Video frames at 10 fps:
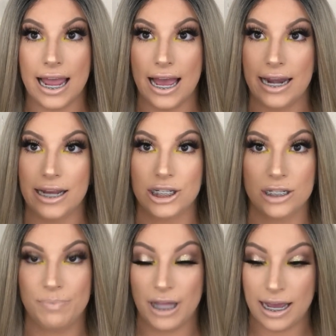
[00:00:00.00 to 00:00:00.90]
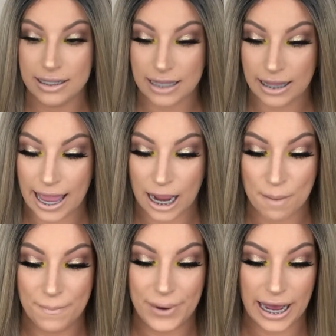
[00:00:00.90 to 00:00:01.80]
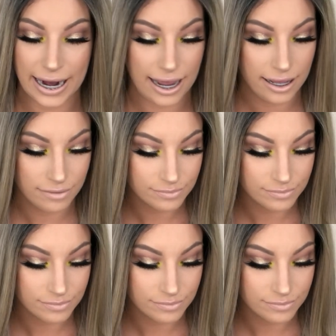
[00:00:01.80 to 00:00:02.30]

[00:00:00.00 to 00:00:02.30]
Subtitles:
and it just blends like butter.